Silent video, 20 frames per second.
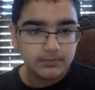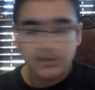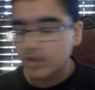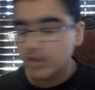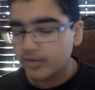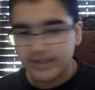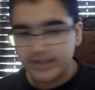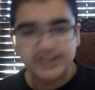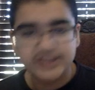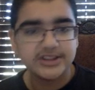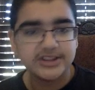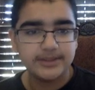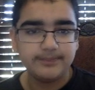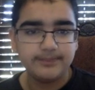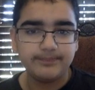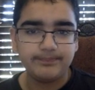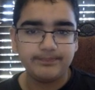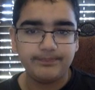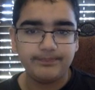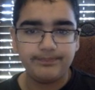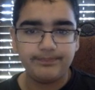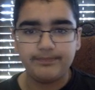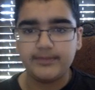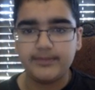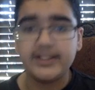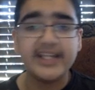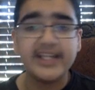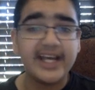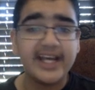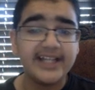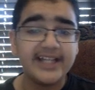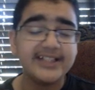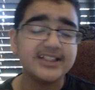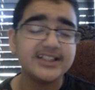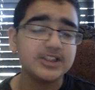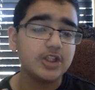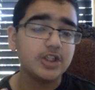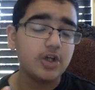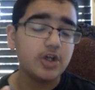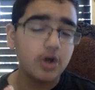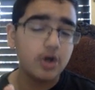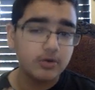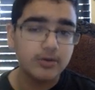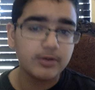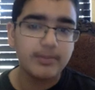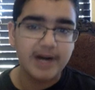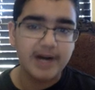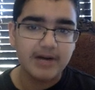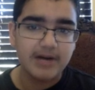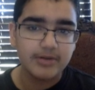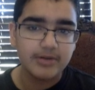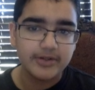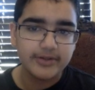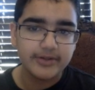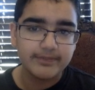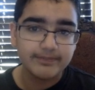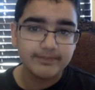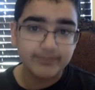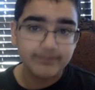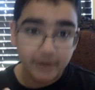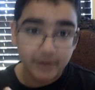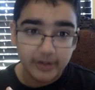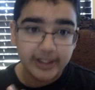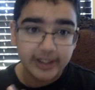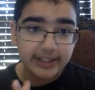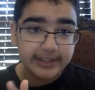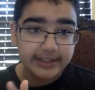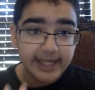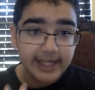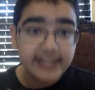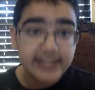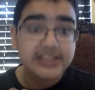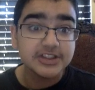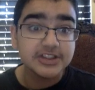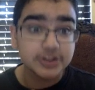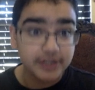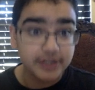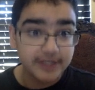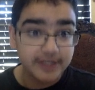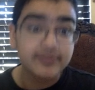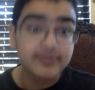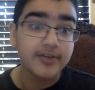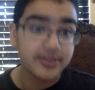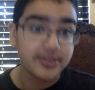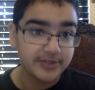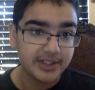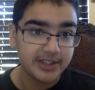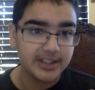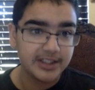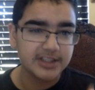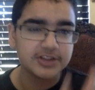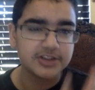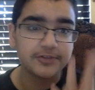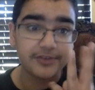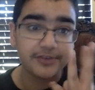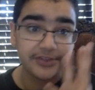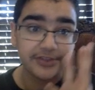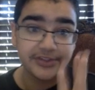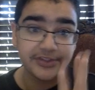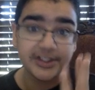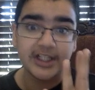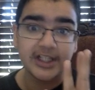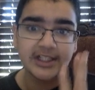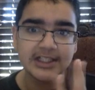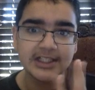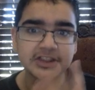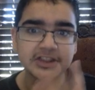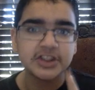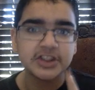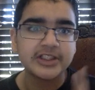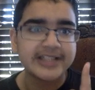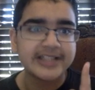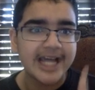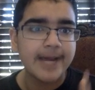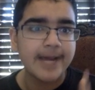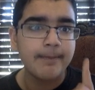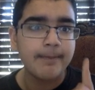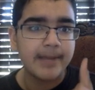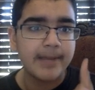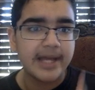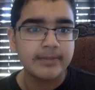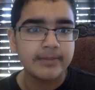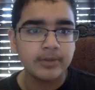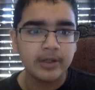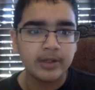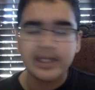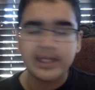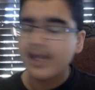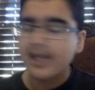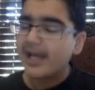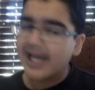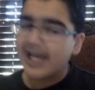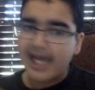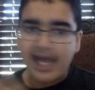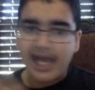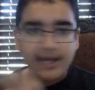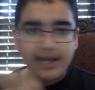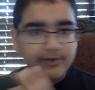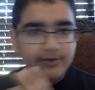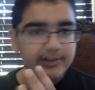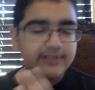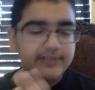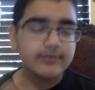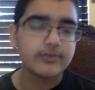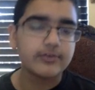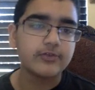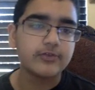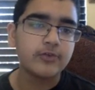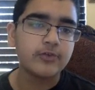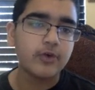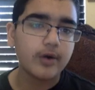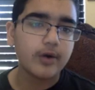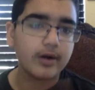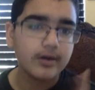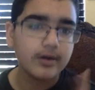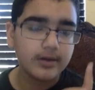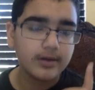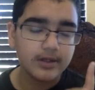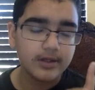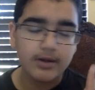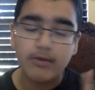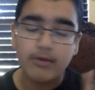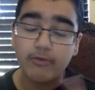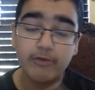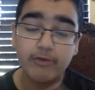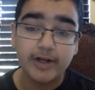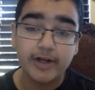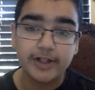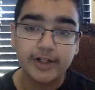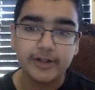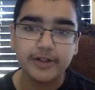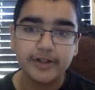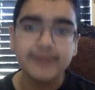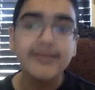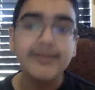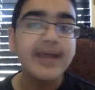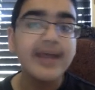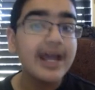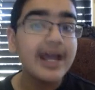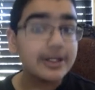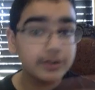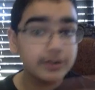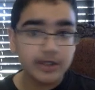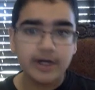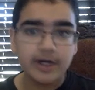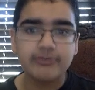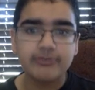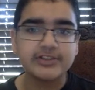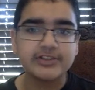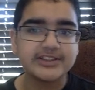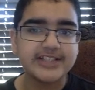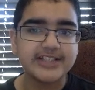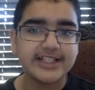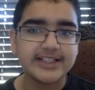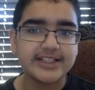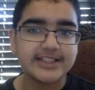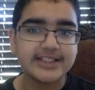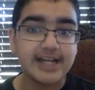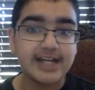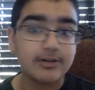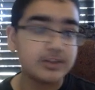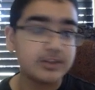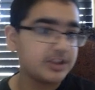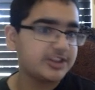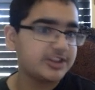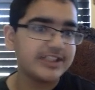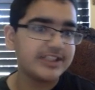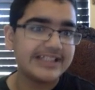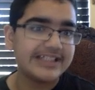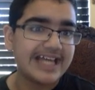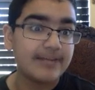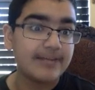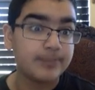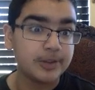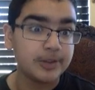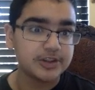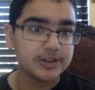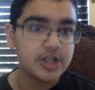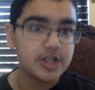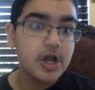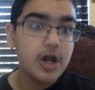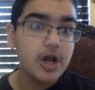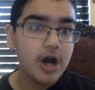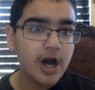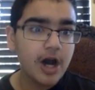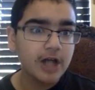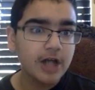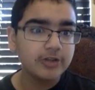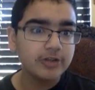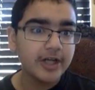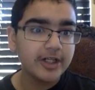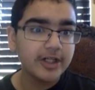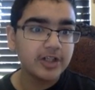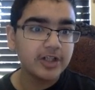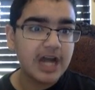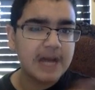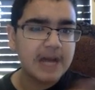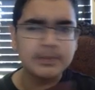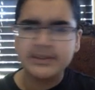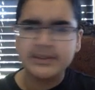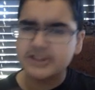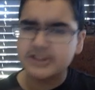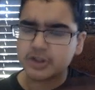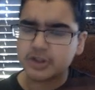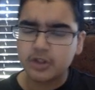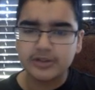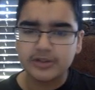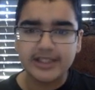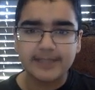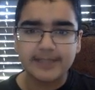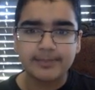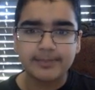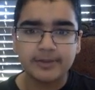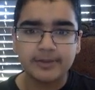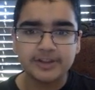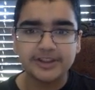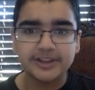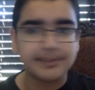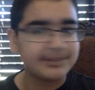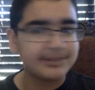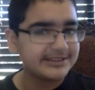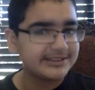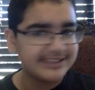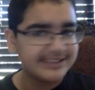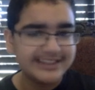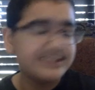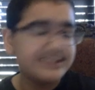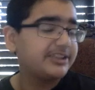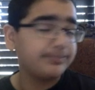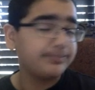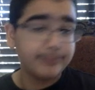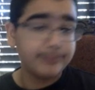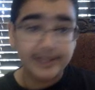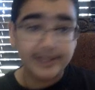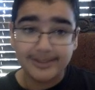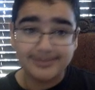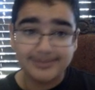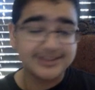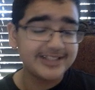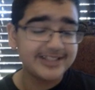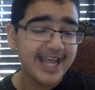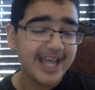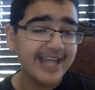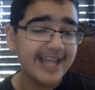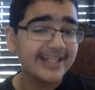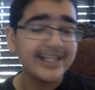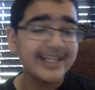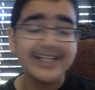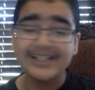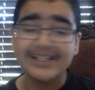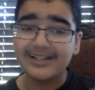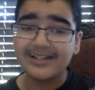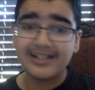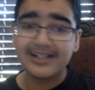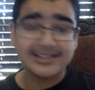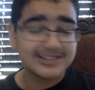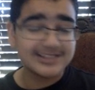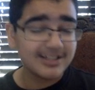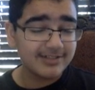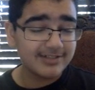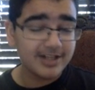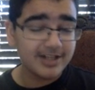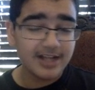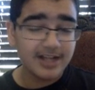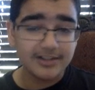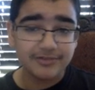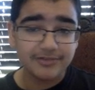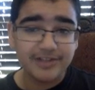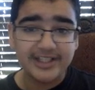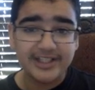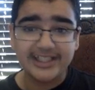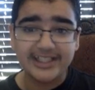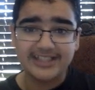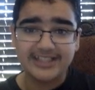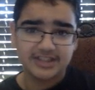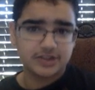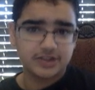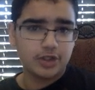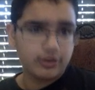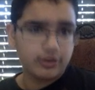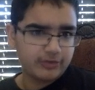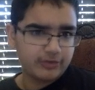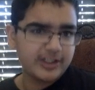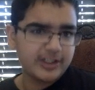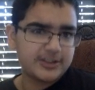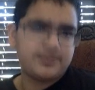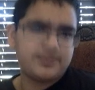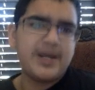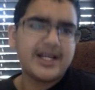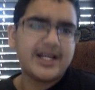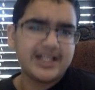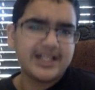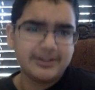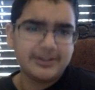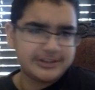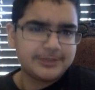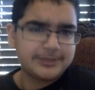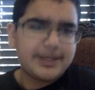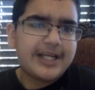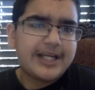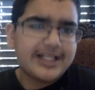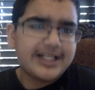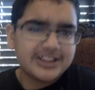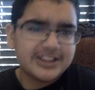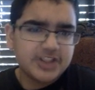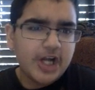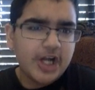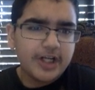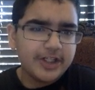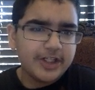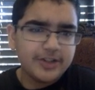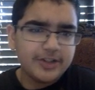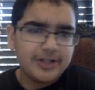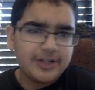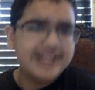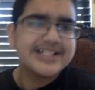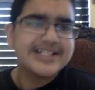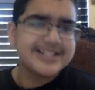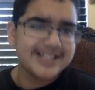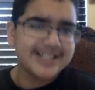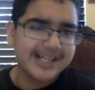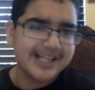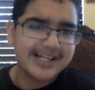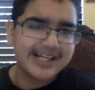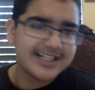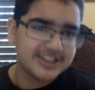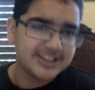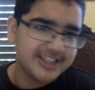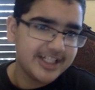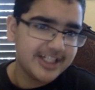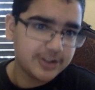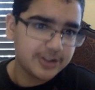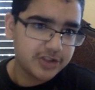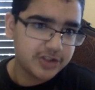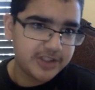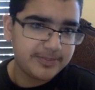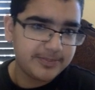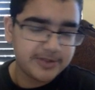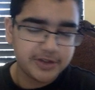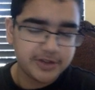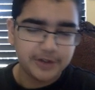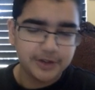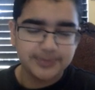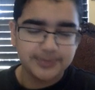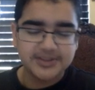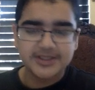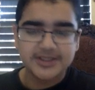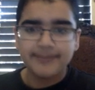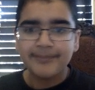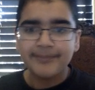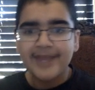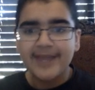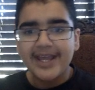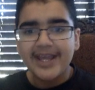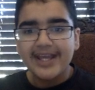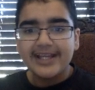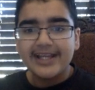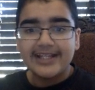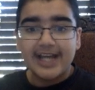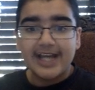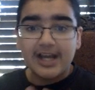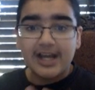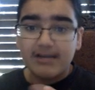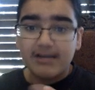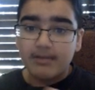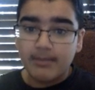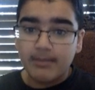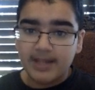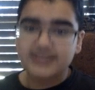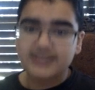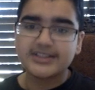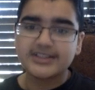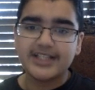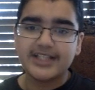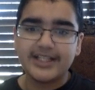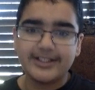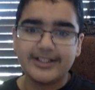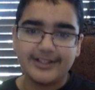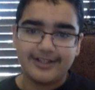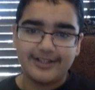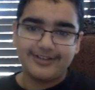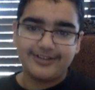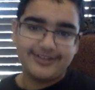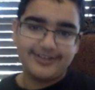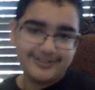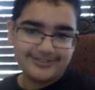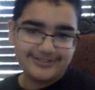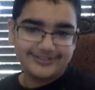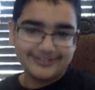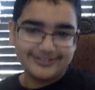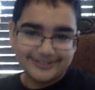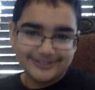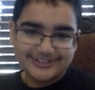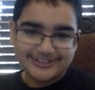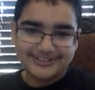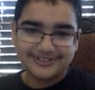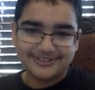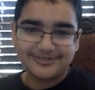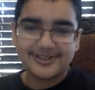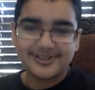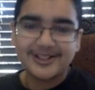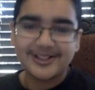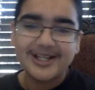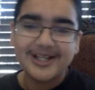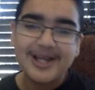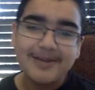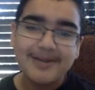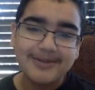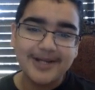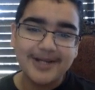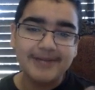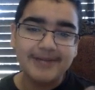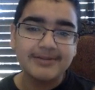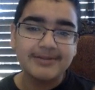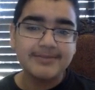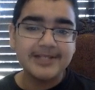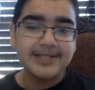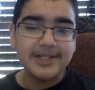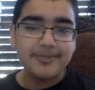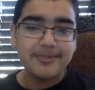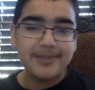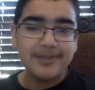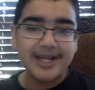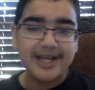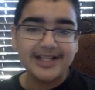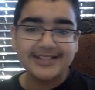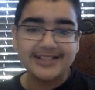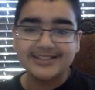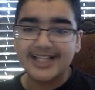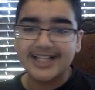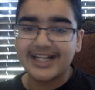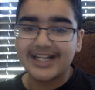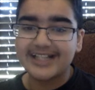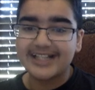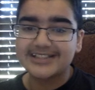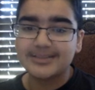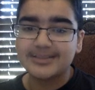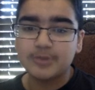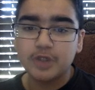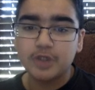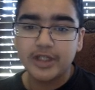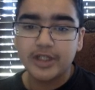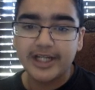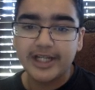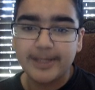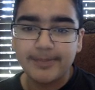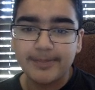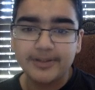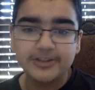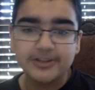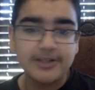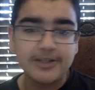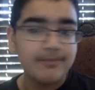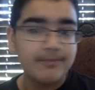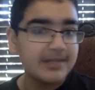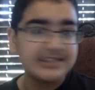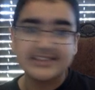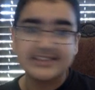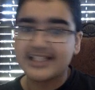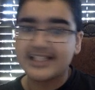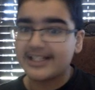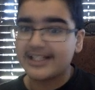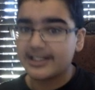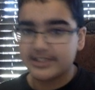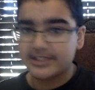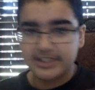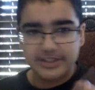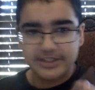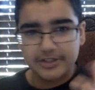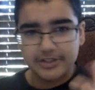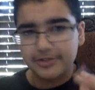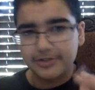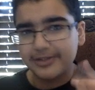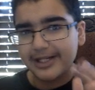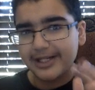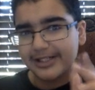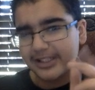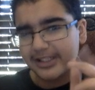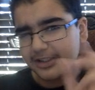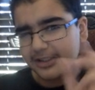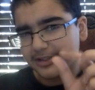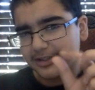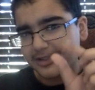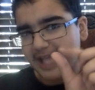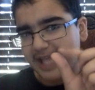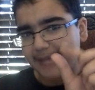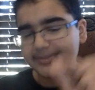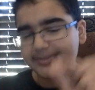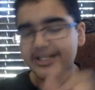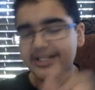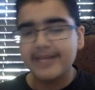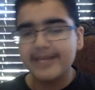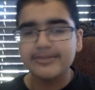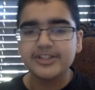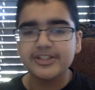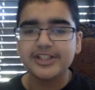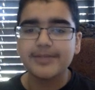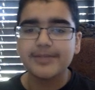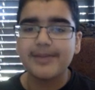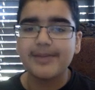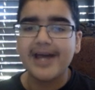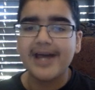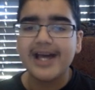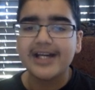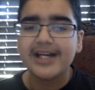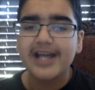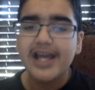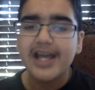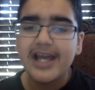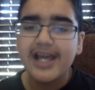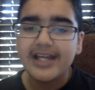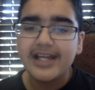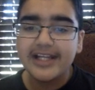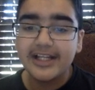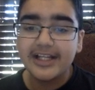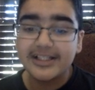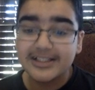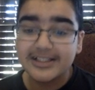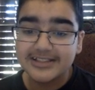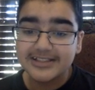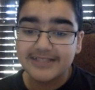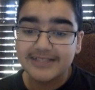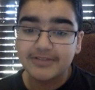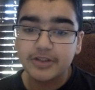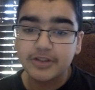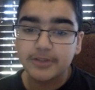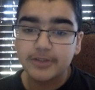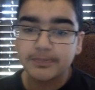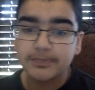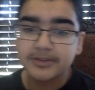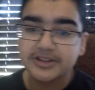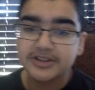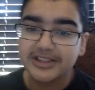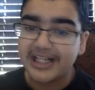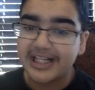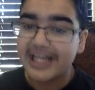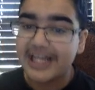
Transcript: Crazy. Knight is overpowered. Okay, knight is great for 3 elixir. For 3 elixir, that bad boy. Even for 4. Very good. Took off the 2nd tower just in that push. Hog Rider Goblins took that push up because he did a mistake. Instead of down defending, he just goes for his Pekka. His Pekka is not going to do anything against that cheap troops. Now I have a musket. Looks so weird. But now my Mini Pekka is going to get some good hit points. So musket continue to do that little tap damage in the back. Now he does have a good push here.